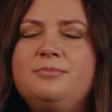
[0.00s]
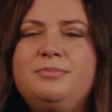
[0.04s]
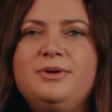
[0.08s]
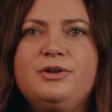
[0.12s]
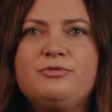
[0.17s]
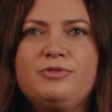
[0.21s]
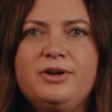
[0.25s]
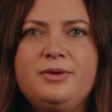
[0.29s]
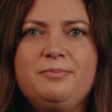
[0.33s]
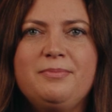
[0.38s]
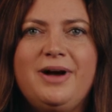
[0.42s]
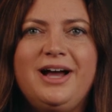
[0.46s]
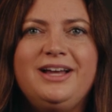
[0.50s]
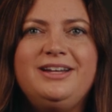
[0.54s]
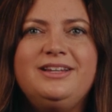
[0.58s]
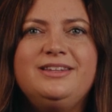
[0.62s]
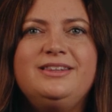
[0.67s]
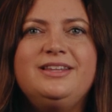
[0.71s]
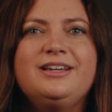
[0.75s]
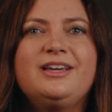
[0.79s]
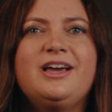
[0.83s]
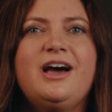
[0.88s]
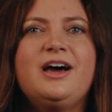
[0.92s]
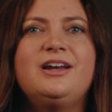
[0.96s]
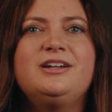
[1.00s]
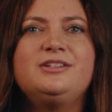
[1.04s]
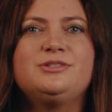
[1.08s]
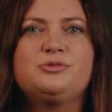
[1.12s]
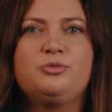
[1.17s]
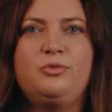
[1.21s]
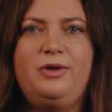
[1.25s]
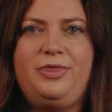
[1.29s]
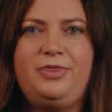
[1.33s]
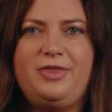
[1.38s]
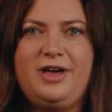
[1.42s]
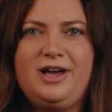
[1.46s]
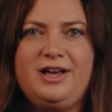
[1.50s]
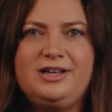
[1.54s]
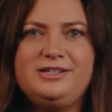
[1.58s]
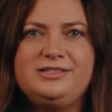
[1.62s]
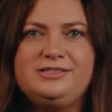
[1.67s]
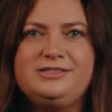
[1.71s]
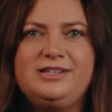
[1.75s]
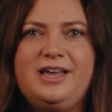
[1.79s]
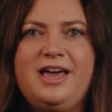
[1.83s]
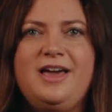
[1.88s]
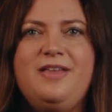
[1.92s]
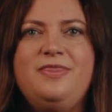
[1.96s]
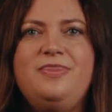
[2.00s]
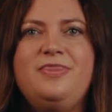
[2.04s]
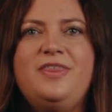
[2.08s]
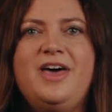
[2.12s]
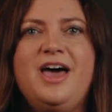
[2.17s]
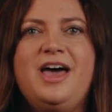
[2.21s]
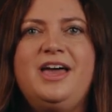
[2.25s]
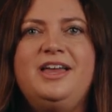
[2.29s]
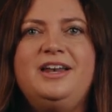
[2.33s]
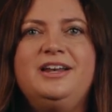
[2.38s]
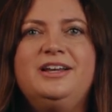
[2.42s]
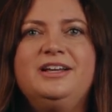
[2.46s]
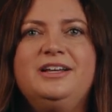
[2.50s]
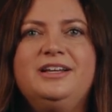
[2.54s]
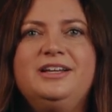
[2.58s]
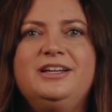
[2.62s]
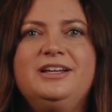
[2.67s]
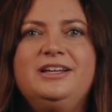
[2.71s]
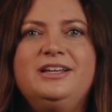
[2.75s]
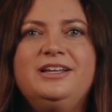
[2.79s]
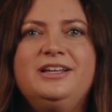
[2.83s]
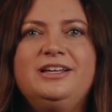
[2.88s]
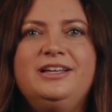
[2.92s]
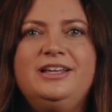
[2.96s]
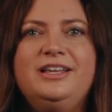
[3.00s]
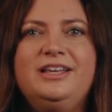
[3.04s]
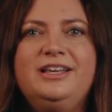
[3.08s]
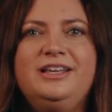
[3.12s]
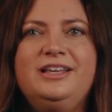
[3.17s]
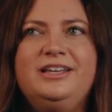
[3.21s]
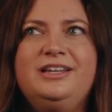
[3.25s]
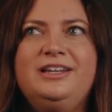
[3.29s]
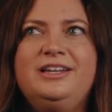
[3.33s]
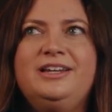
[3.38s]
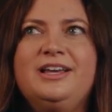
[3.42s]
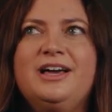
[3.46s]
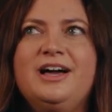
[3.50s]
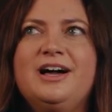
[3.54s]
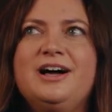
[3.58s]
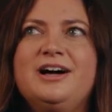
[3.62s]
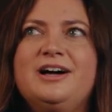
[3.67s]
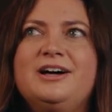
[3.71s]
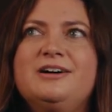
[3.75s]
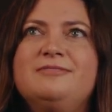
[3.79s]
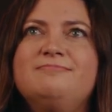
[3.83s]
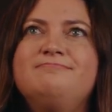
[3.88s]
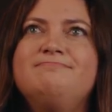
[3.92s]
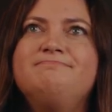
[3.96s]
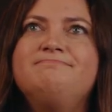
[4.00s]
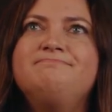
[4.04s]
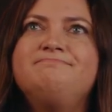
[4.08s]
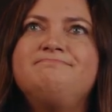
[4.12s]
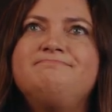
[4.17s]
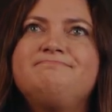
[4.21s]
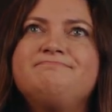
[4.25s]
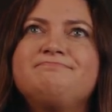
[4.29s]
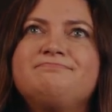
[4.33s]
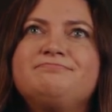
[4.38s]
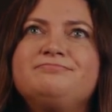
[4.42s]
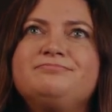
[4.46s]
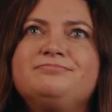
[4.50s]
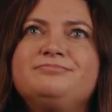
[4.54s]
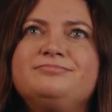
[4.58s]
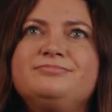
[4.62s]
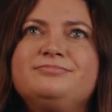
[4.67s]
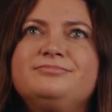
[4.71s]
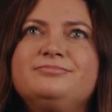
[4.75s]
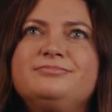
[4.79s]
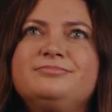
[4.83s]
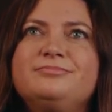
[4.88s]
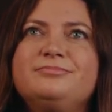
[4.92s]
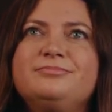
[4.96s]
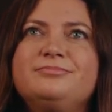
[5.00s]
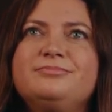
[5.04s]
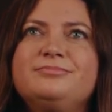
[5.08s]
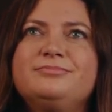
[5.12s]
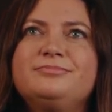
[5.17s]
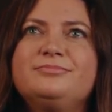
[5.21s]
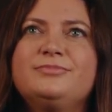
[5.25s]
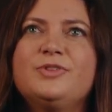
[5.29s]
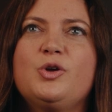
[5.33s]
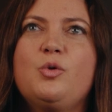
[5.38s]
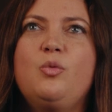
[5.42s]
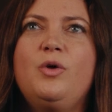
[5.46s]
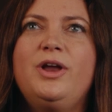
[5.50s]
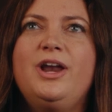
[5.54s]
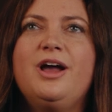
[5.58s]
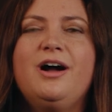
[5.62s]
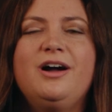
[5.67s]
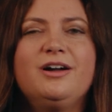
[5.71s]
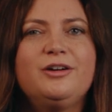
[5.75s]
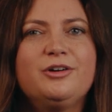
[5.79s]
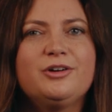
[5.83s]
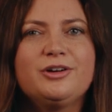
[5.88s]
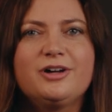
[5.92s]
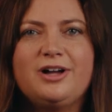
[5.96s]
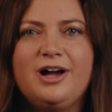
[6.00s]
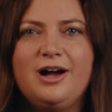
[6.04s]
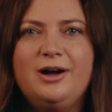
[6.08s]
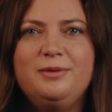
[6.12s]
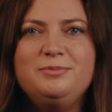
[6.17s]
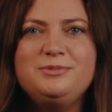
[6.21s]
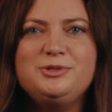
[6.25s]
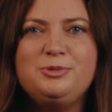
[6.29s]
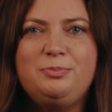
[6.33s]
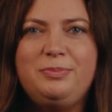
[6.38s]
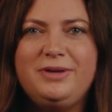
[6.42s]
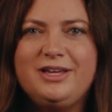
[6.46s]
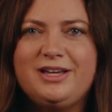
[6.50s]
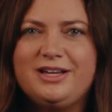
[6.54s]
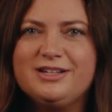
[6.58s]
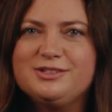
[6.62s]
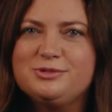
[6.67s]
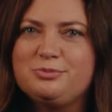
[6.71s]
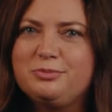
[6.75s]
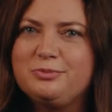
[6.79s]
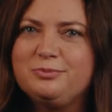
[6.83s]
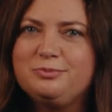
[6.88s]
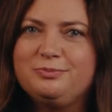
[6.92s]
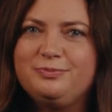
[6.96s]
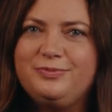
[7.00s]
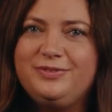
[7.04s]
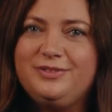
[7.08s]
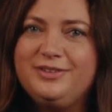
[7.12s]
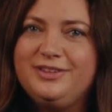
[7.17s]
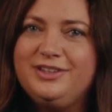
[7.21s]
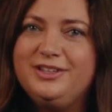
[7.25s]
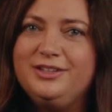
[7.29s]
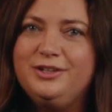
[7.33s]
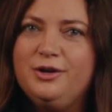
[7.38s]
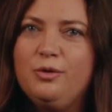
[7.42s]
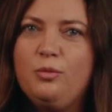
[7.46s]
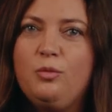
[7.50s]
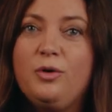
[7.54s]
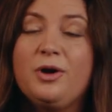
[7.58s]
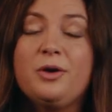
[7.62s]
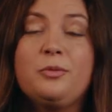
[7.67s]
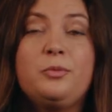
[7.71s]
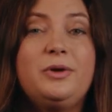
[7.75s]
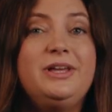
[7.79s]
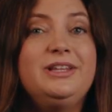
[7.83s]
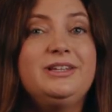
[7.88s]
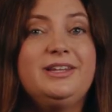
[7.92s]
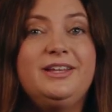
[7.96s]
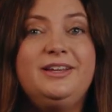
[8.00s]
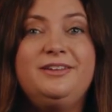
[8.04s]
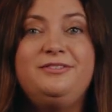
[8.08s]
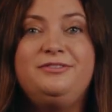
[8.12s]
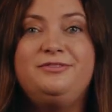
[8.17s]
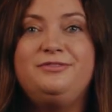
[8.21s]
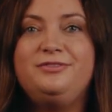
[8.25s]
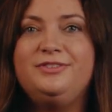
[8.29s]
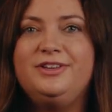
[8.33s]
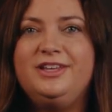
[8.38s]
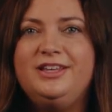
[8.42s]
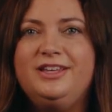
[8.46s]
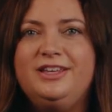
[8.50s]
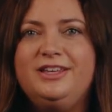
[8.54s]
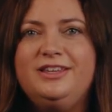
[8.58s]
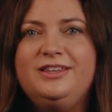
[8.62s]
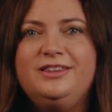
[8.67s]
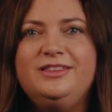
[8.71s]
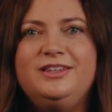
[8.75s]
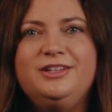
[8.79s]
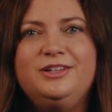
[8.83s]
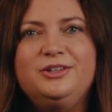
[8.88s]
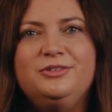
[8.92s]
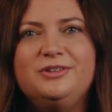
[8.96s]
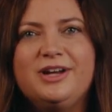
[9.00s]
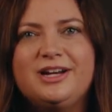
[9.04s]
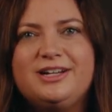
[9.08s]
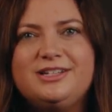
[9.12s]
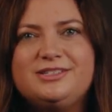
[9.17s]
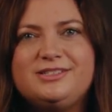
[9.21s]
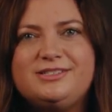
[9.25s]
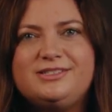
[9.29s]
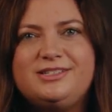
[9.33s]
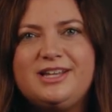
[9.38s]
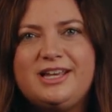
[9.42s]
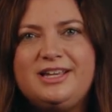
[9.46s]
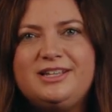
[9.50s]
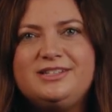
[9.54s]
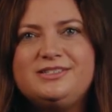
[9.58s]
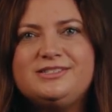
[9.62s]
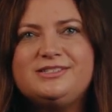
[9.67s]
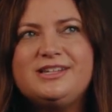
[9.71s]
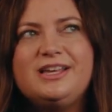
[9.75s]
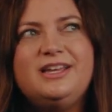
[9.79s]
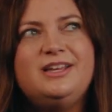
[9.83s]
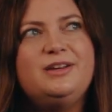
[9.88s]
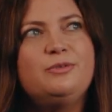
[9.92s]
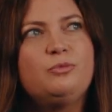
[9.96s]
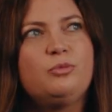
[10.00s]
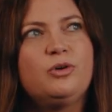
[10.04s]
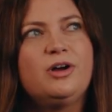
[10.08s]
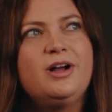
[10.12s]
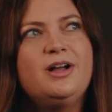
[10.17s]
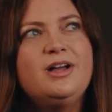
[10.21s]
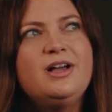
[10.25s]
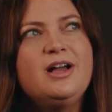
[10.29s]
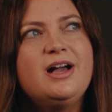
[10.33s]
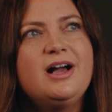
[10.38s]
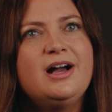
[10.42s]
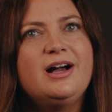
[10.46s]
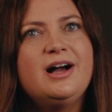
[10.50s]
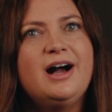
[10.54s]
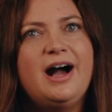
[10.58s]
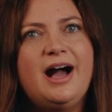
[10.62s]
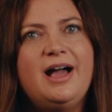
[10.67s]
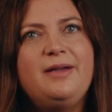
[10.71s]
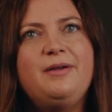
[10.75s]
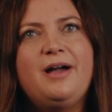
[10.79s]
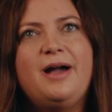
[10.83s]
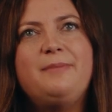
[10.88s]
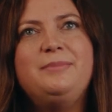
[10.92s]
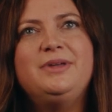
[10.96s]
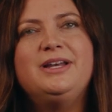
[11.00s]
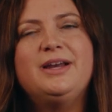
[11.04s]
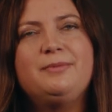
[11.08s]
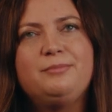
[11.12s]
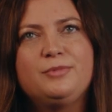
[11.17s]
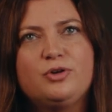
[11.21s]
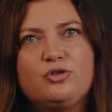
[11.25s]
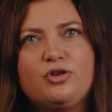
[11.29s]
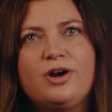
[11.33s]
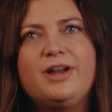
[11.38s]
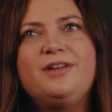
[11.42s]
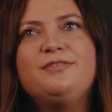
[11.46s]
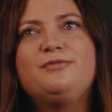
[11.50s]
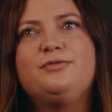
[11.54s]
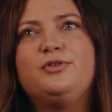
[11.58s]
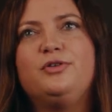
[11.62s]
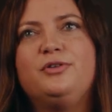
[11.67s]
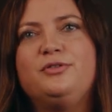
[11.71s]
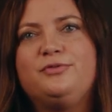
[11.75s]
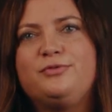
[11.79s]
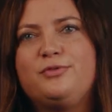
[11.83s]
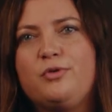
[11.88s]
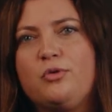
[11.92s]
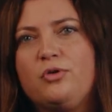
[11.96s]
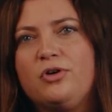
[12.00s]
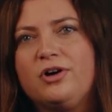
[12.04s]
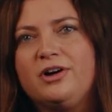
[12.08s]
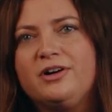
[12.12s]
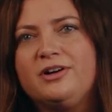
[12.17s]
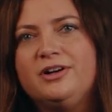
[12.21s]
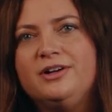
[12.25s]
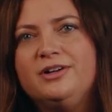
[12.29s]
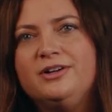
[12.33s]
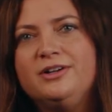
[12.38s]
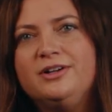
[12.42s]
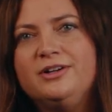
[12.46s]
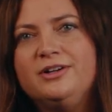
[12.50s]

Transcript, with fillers: be reminded that God is with us and that in um, when hunger comes, because you know where we live in the United States, it, I, I mean I'm grateful for